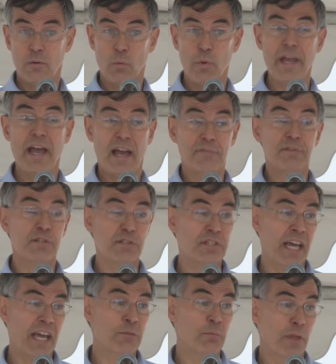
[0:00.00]
We have to
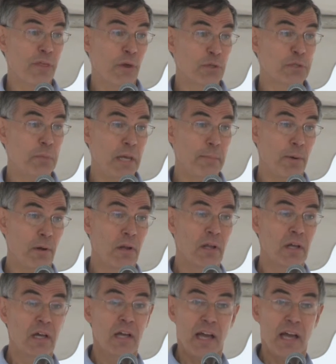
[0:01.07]
stand with those people